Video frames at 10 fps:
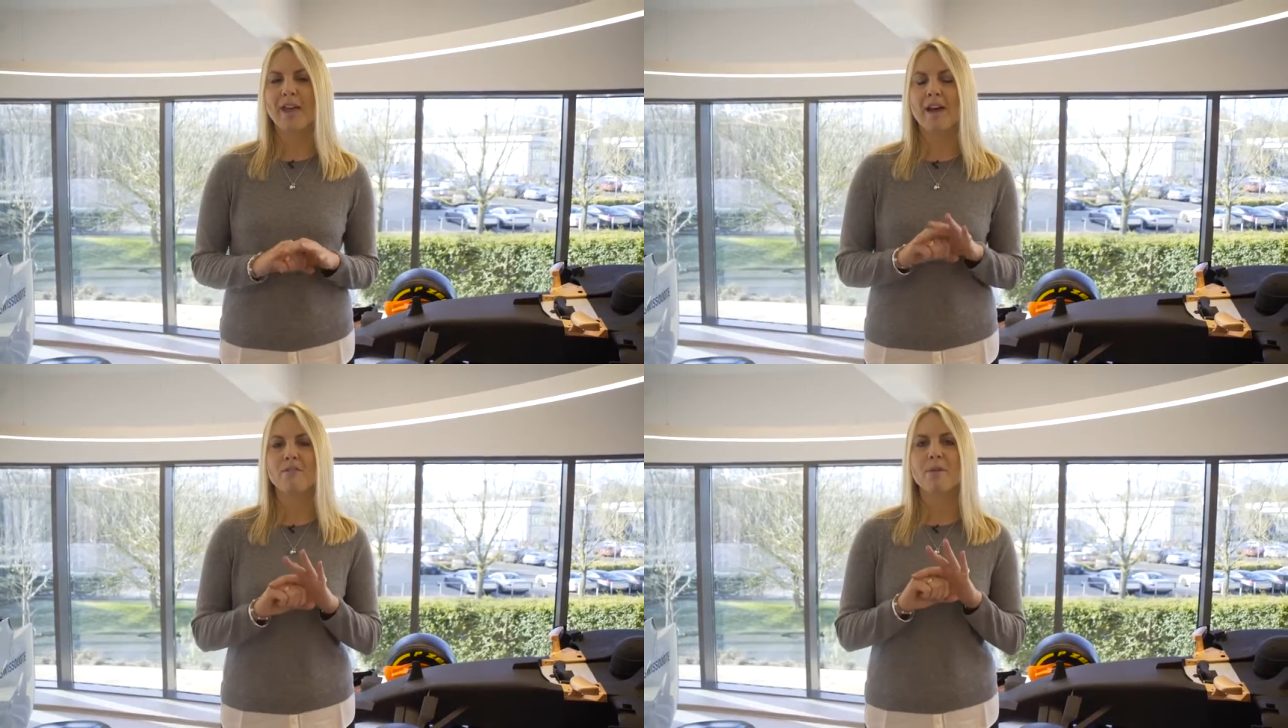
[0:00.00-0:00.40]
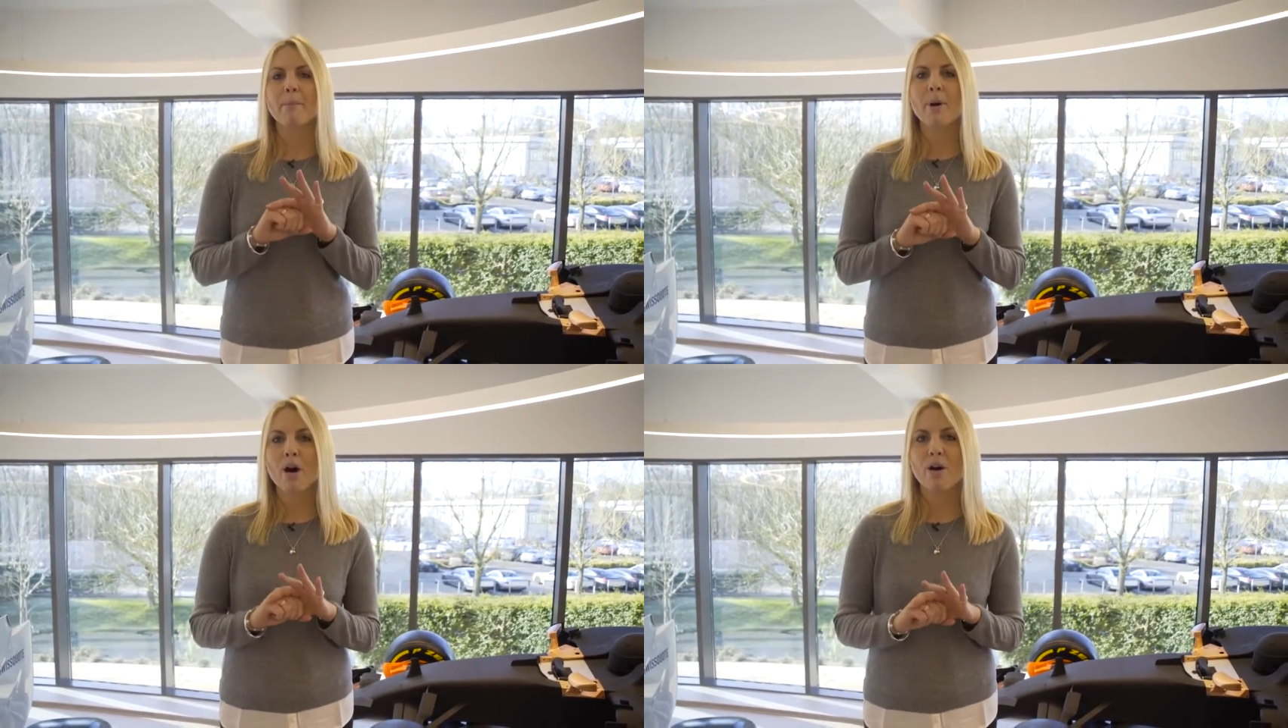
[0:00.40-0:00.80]
they have the
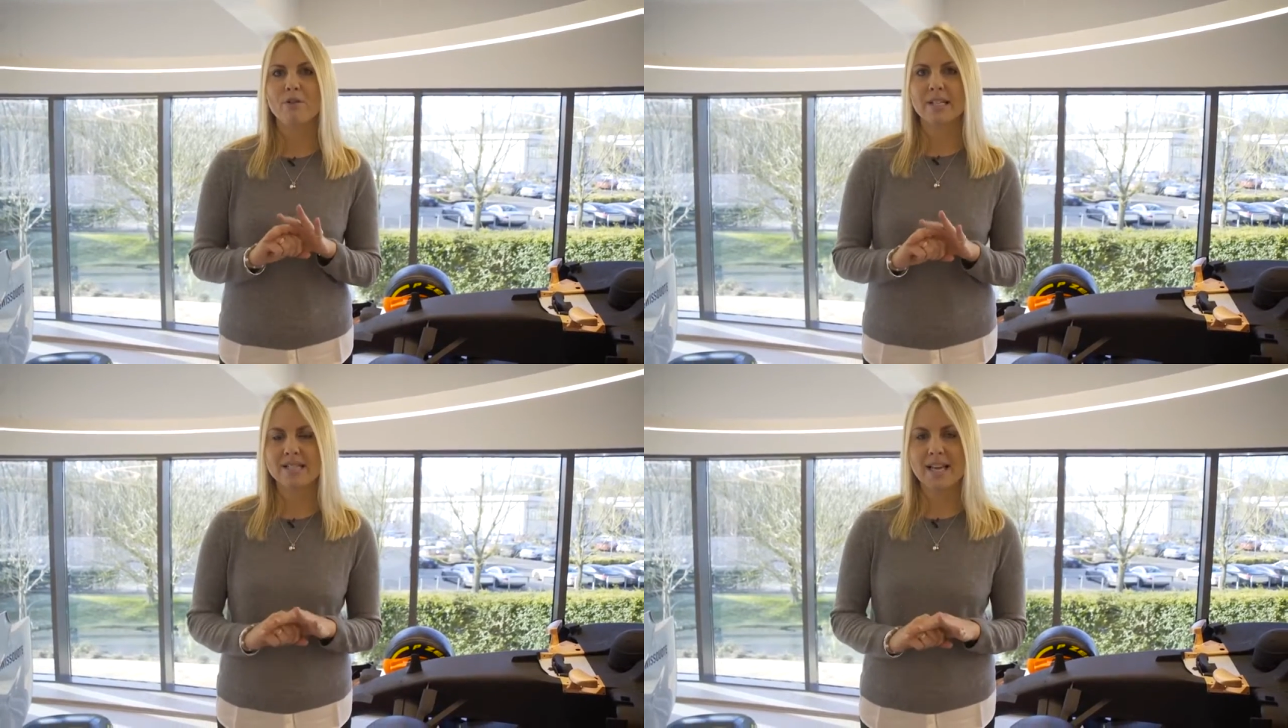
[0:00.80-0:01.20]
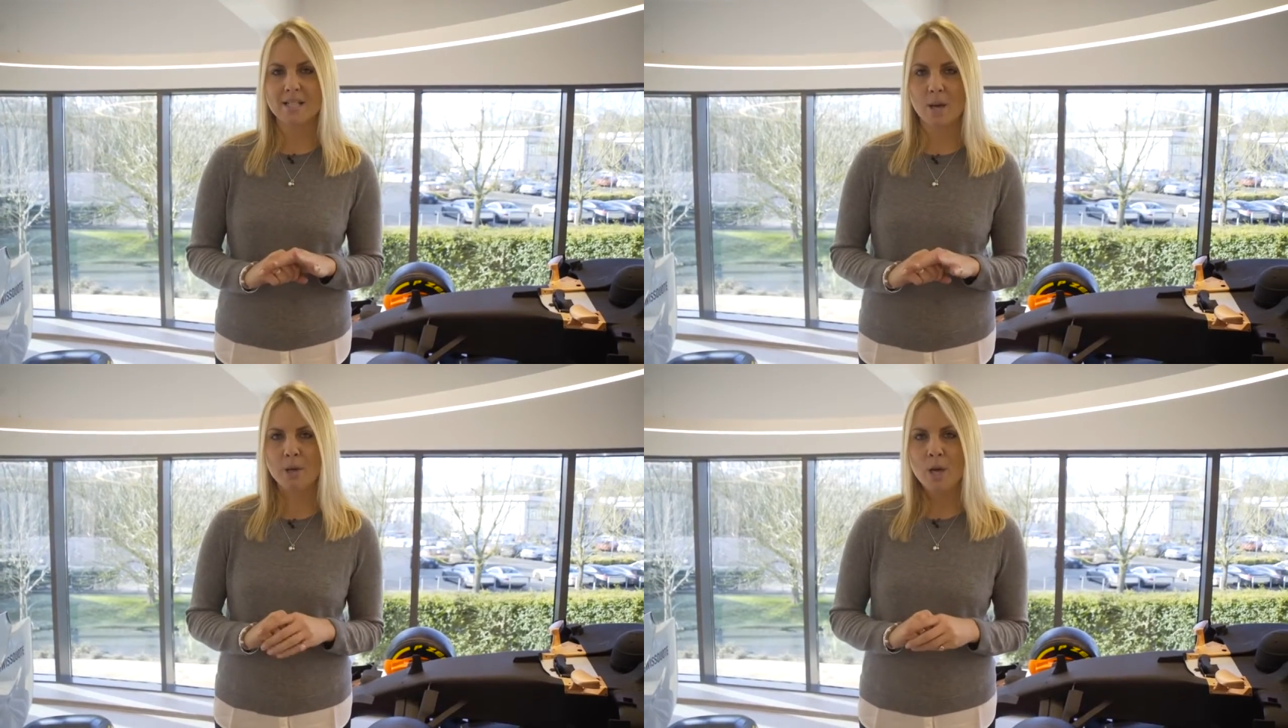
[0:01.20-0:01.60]
perfect
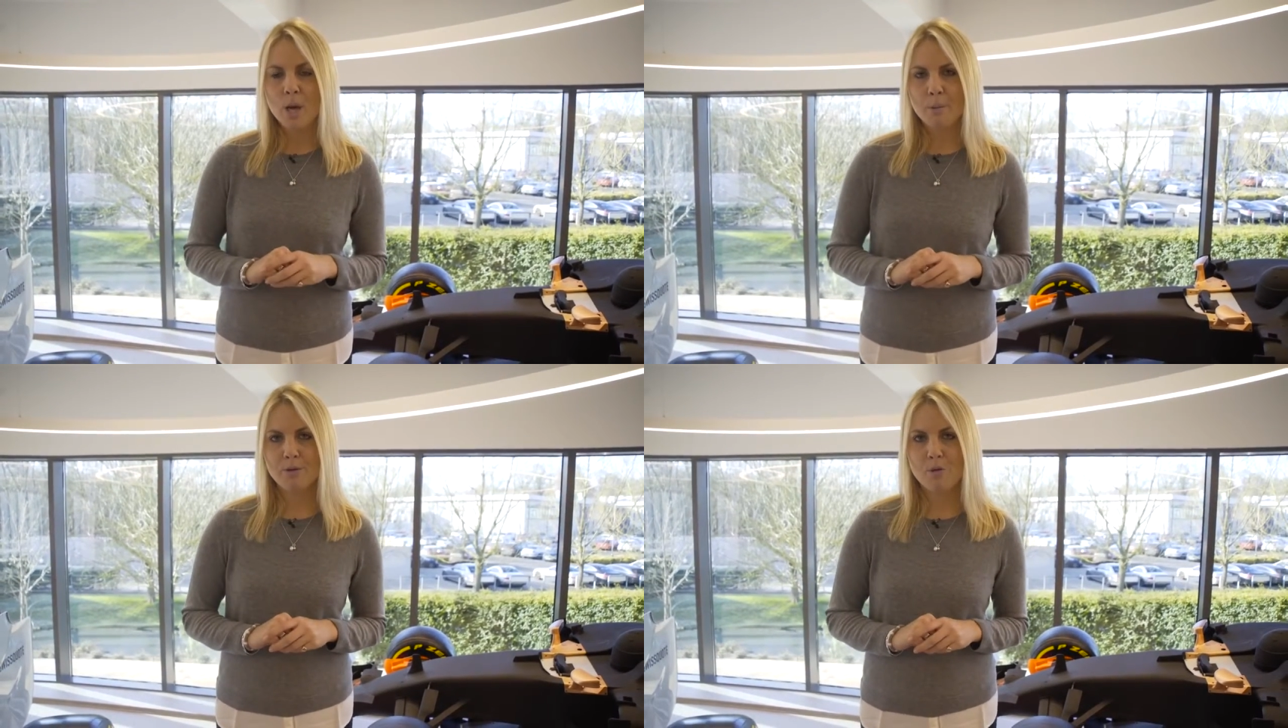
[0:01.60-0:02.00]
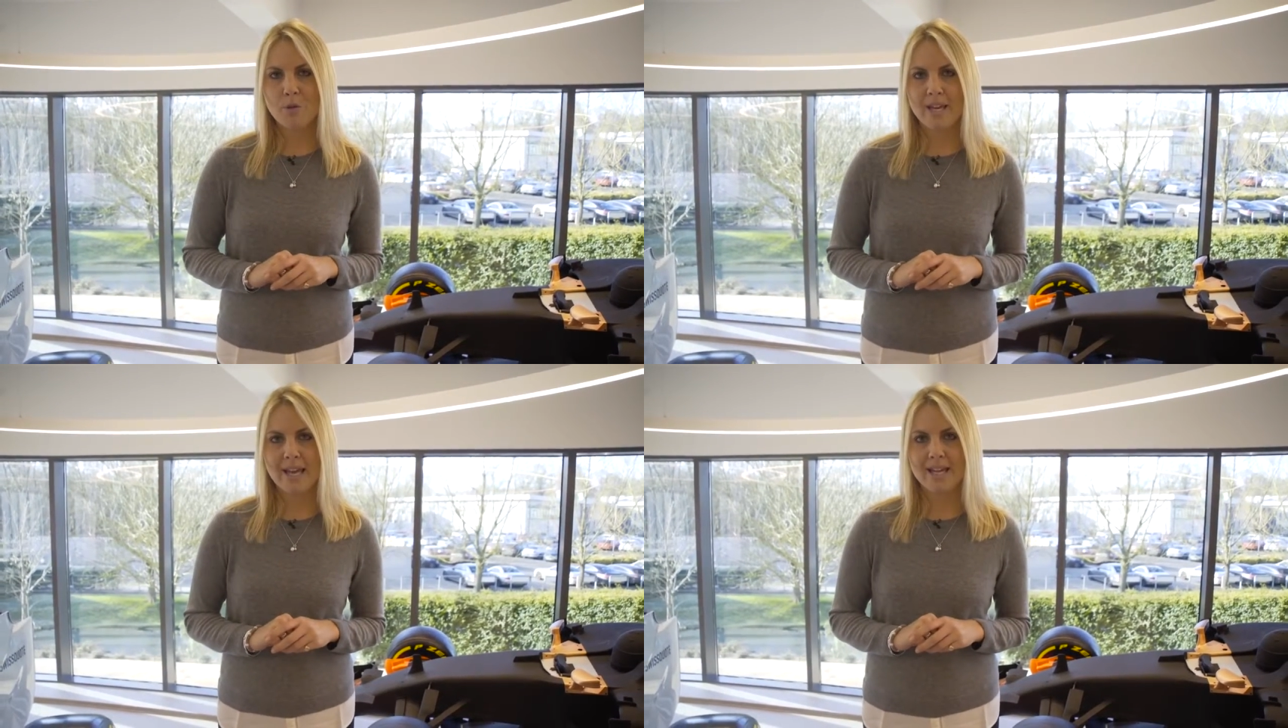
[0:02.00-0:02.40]
setup
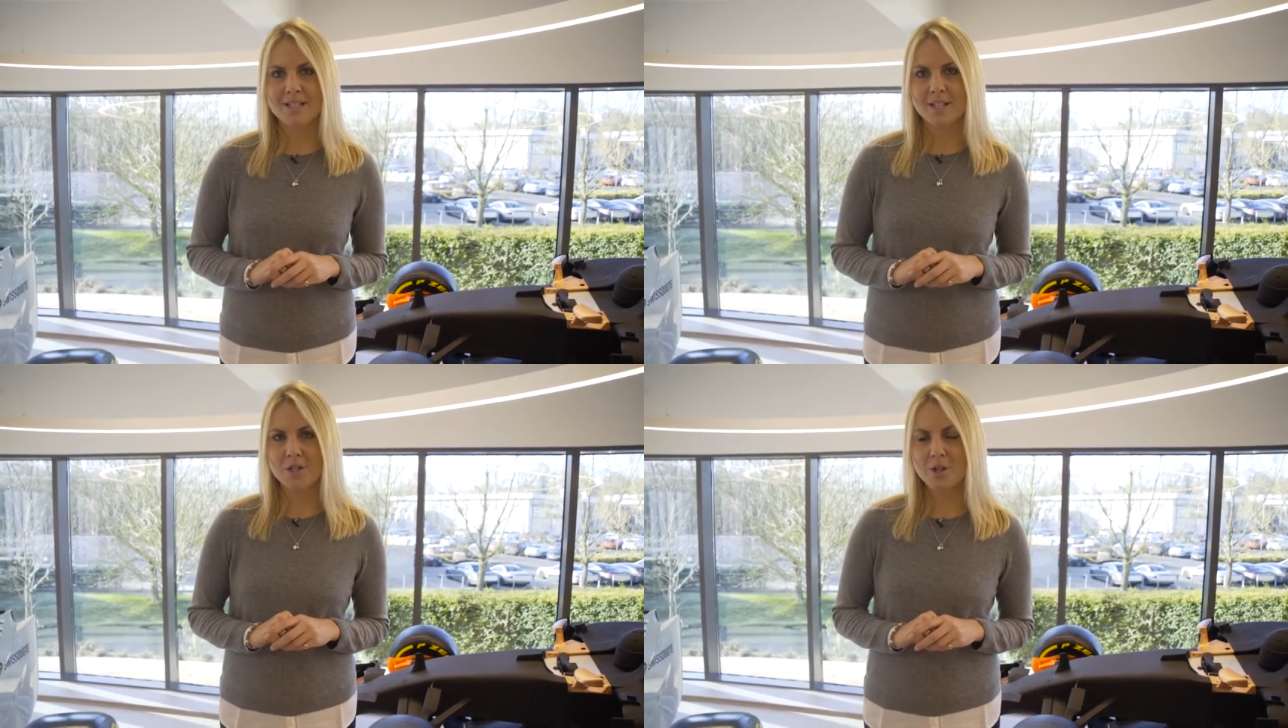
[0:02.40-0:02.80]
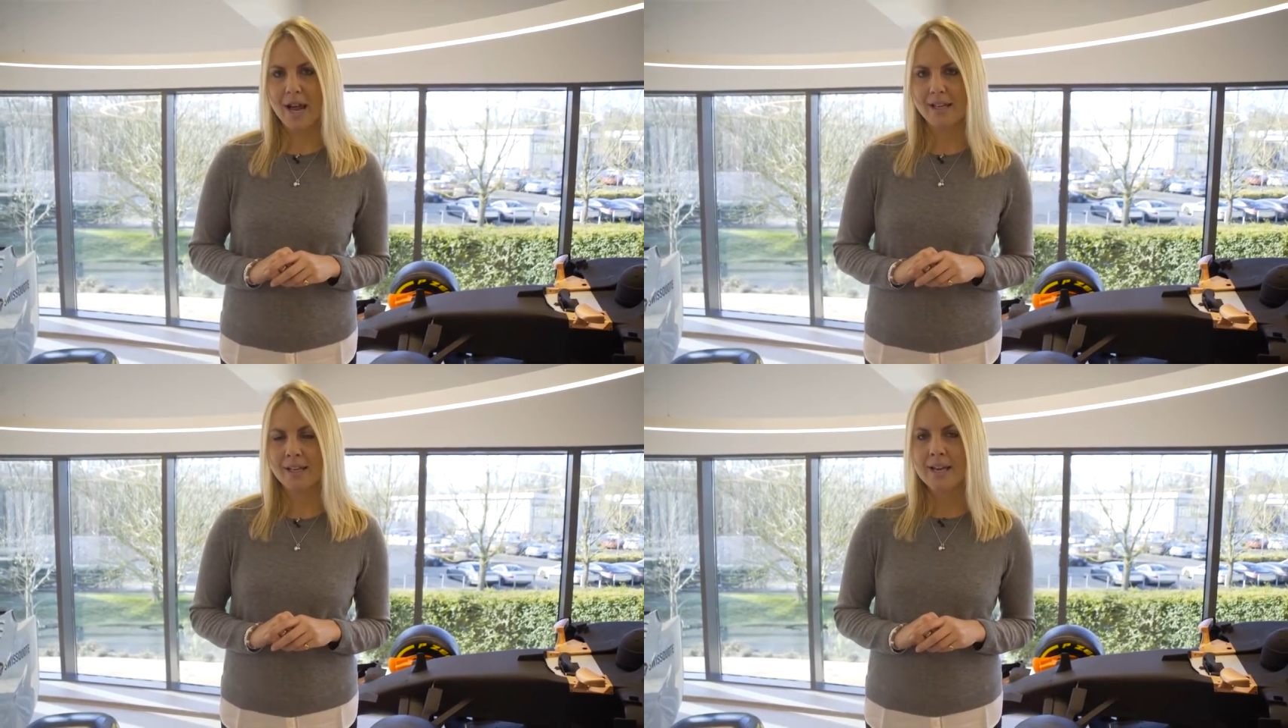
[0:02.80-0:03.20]
before they get to the
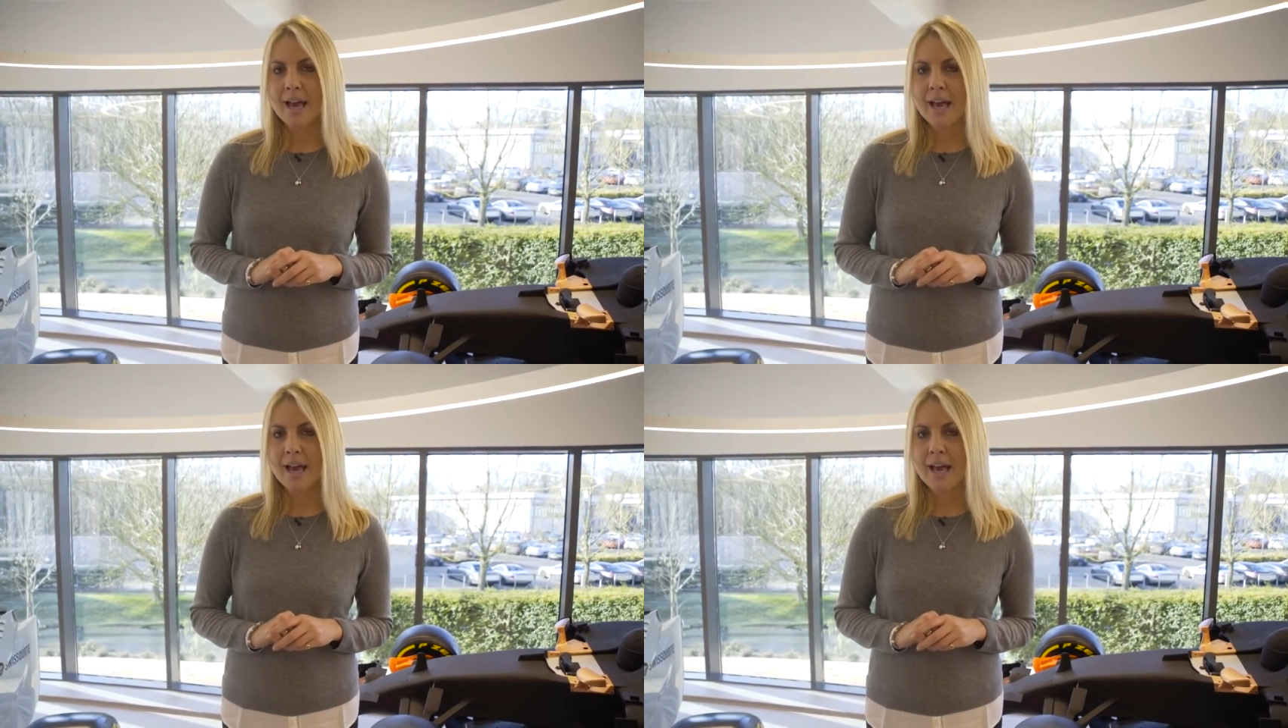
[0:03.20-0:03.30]
track.